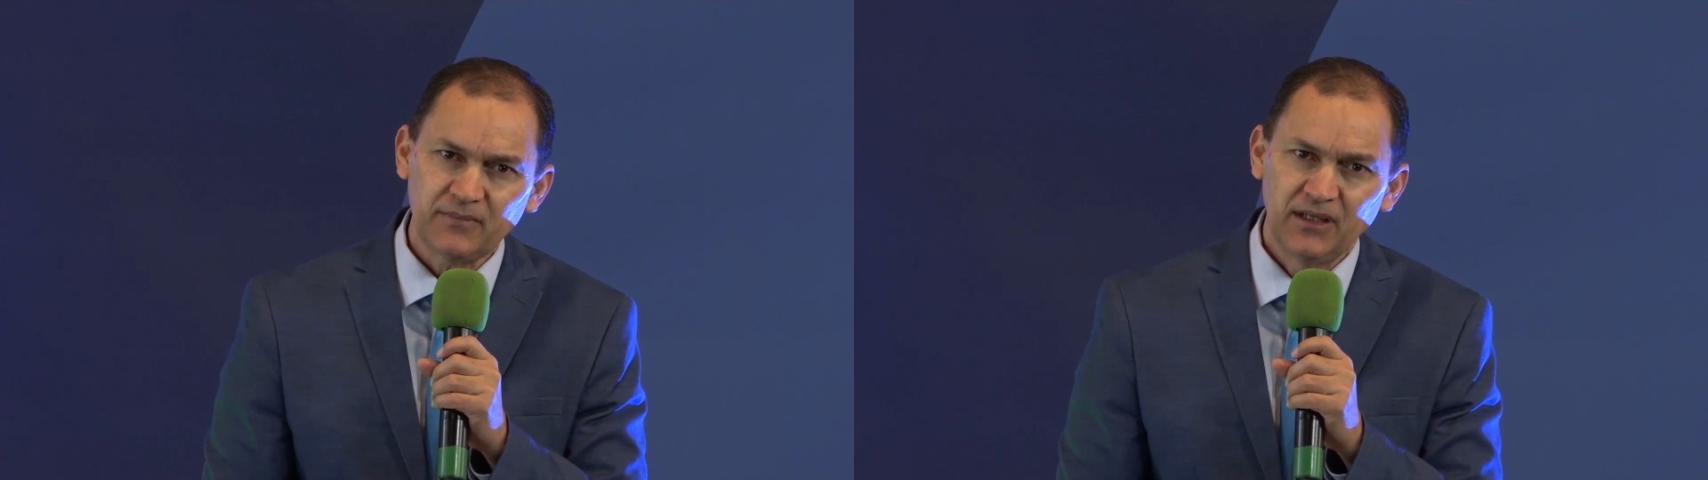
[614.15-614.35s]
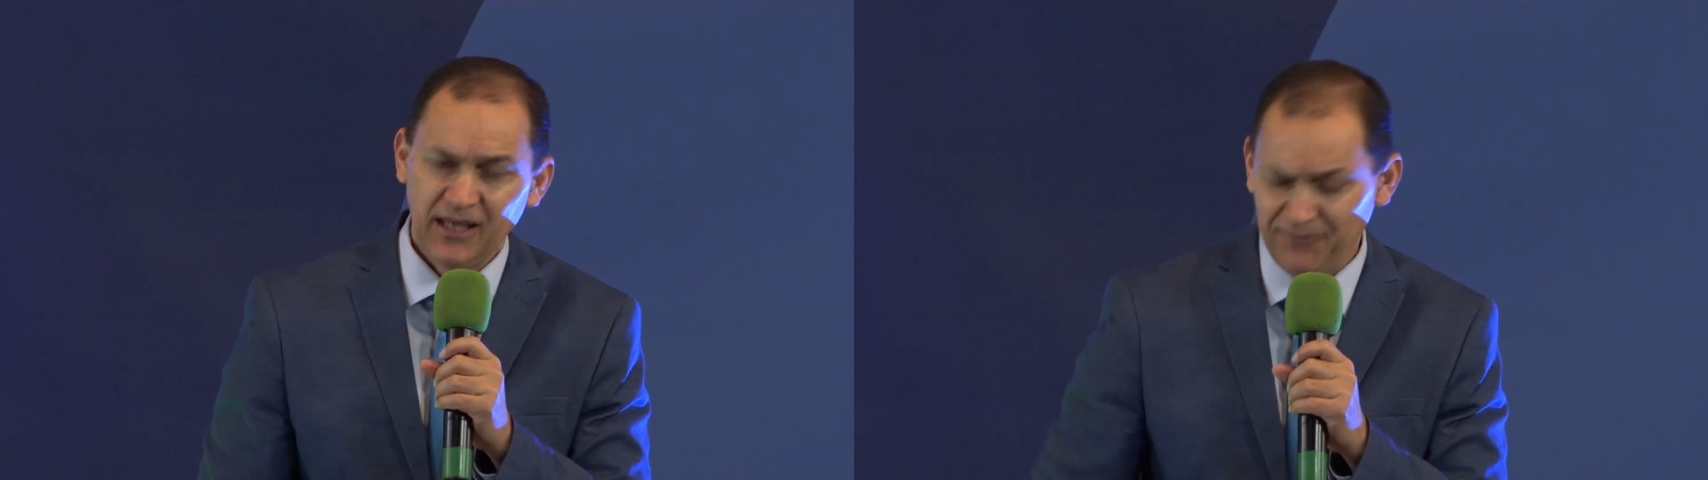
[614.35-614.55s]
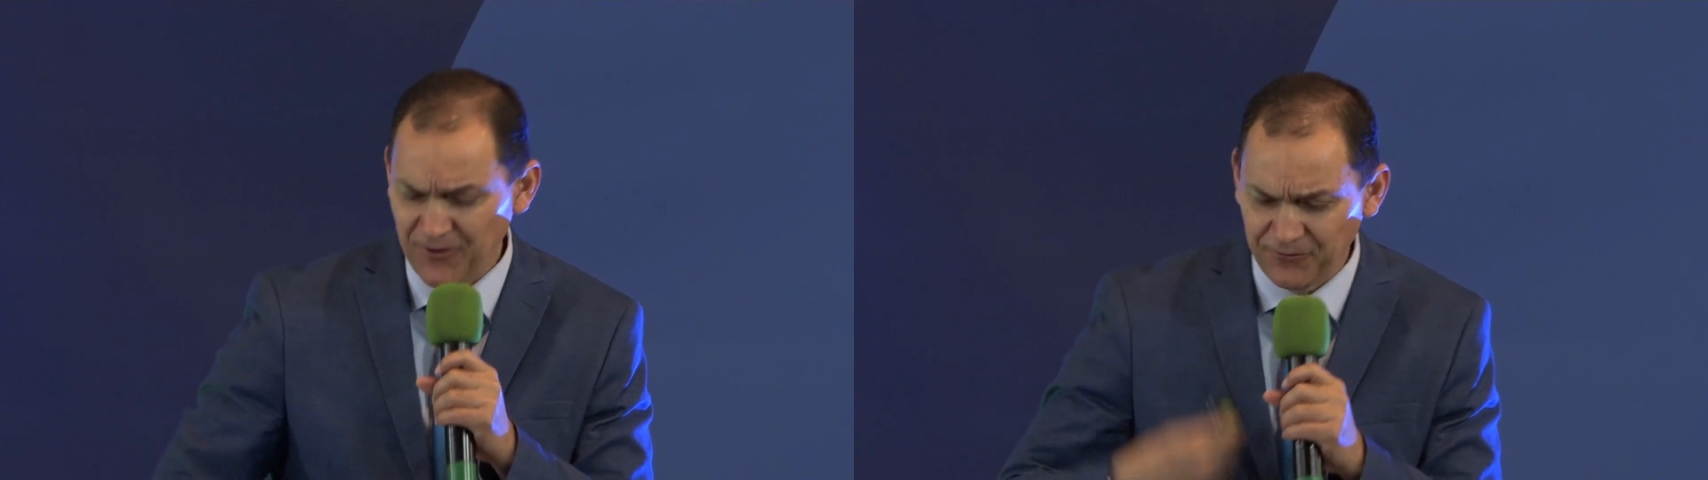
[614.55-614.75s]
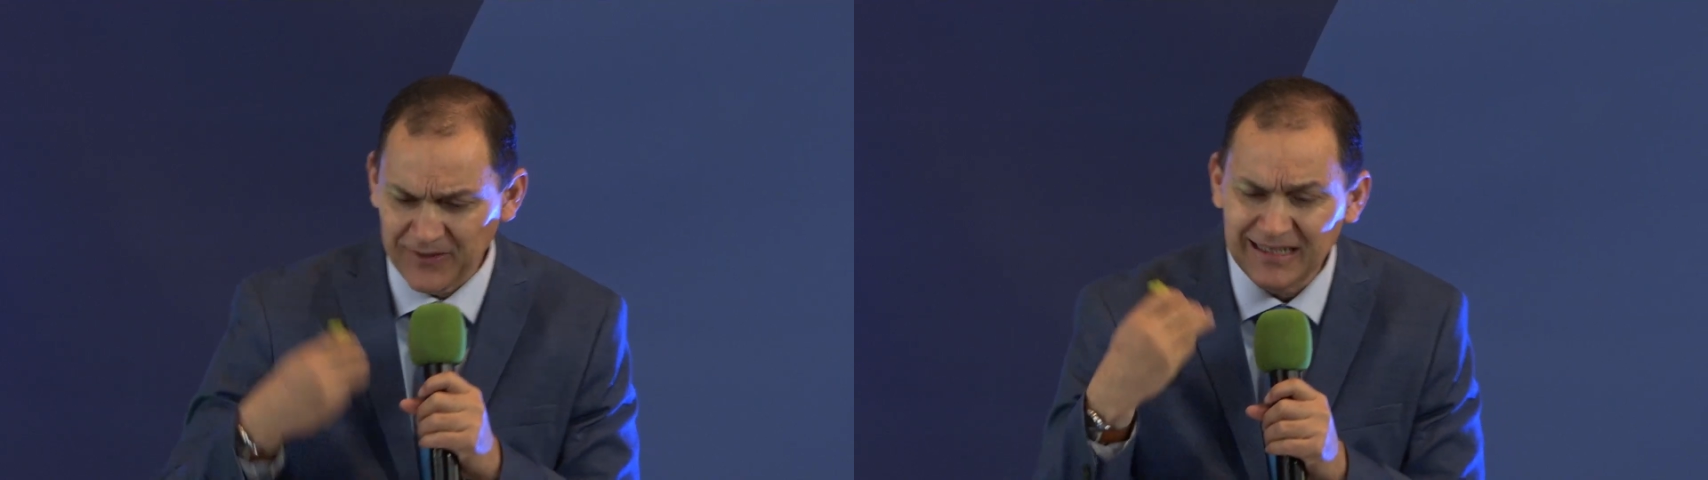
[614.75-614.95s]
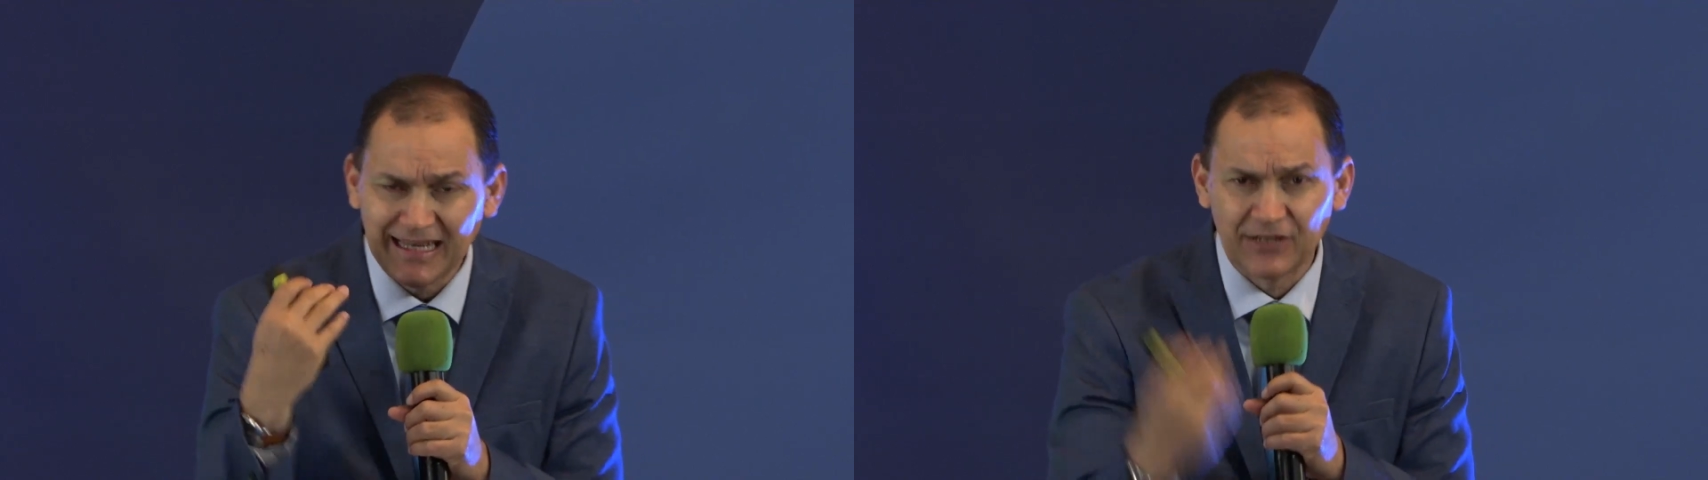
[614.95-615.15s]
if you
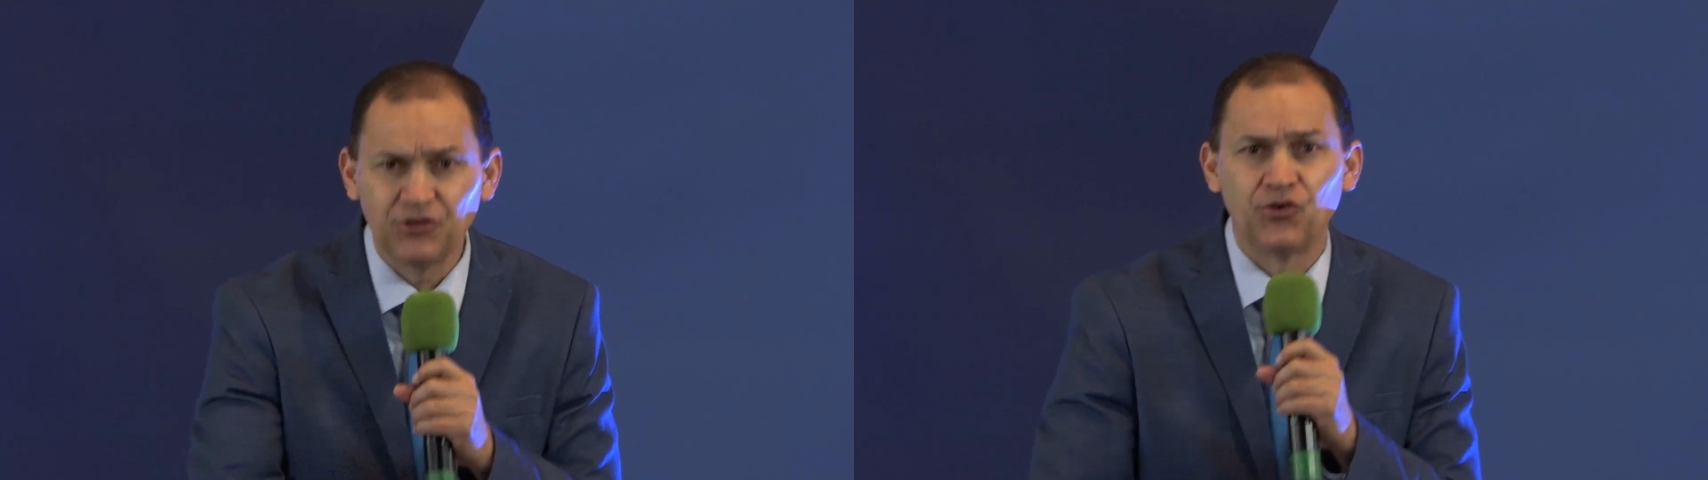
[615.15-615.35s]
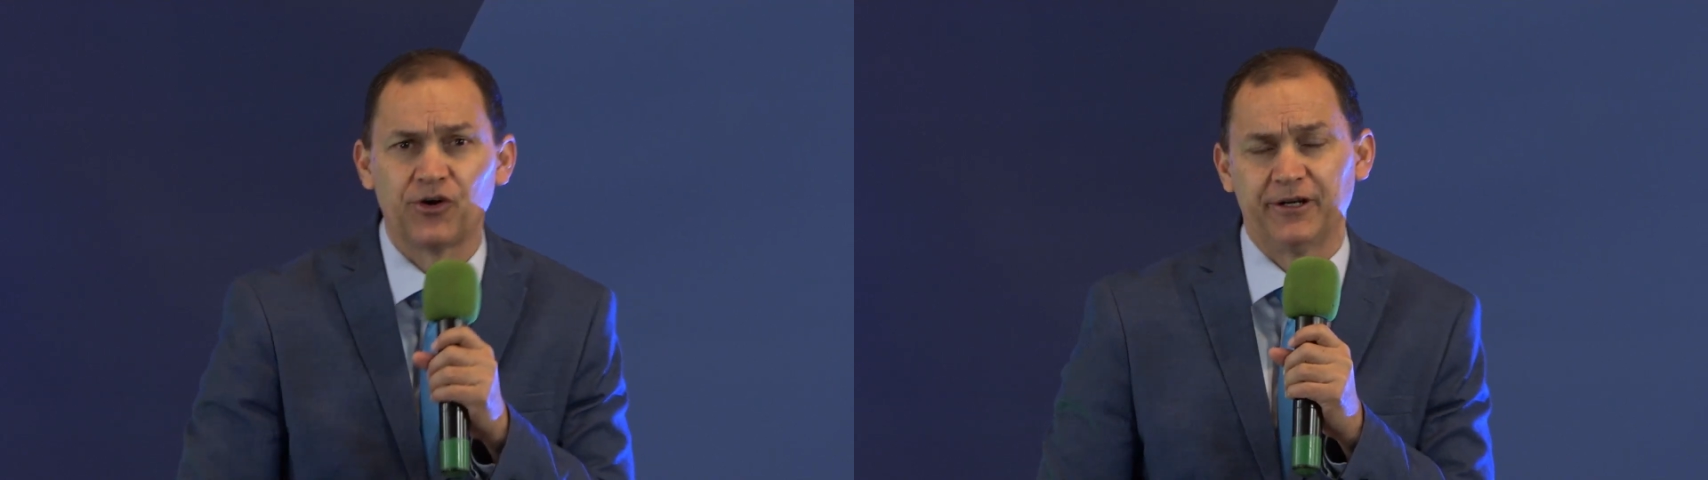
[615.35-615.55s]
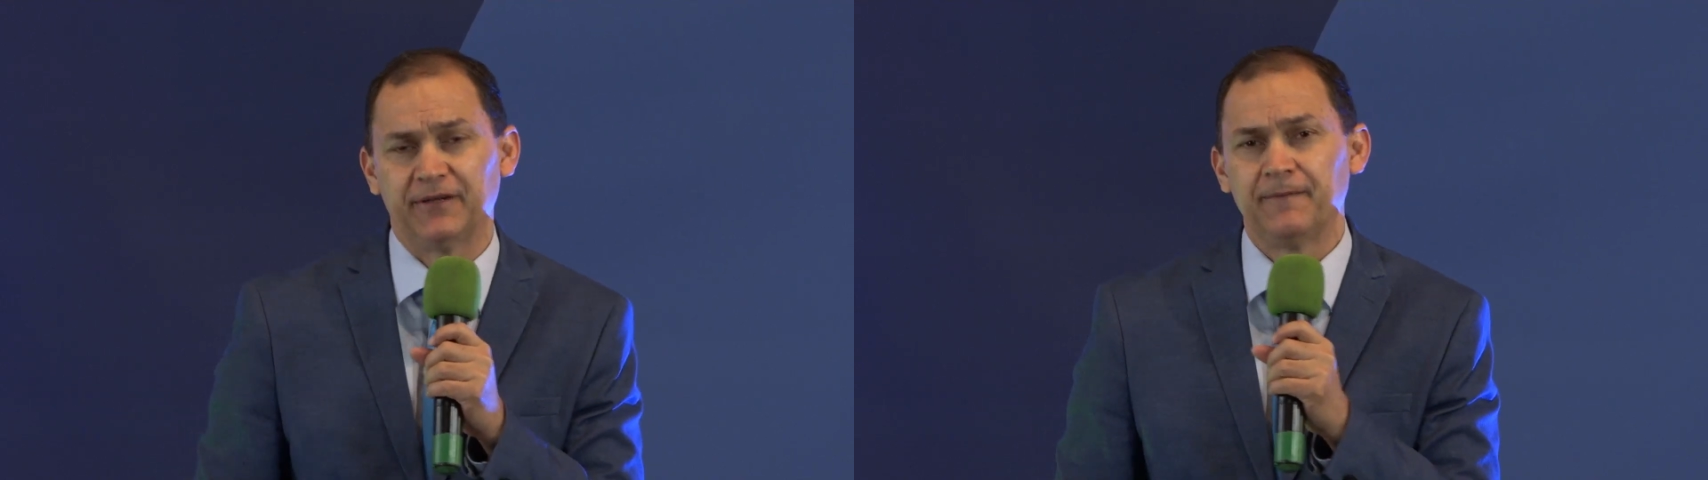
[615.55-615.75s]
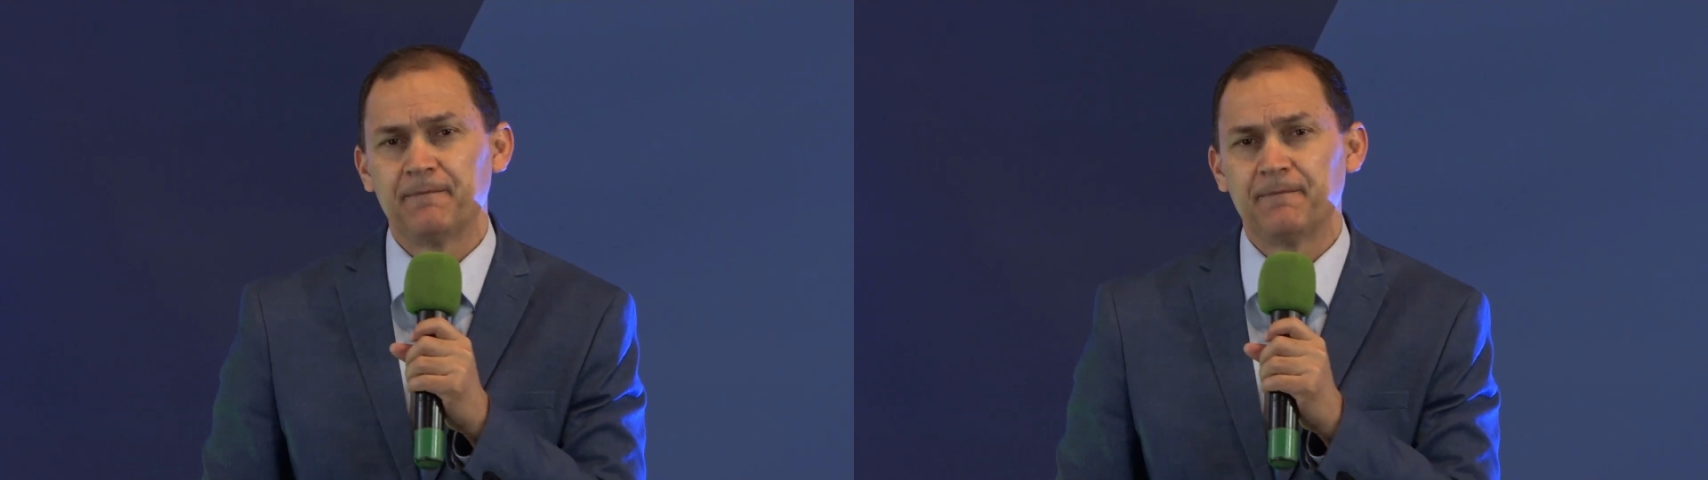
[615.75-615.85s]
feel ignored,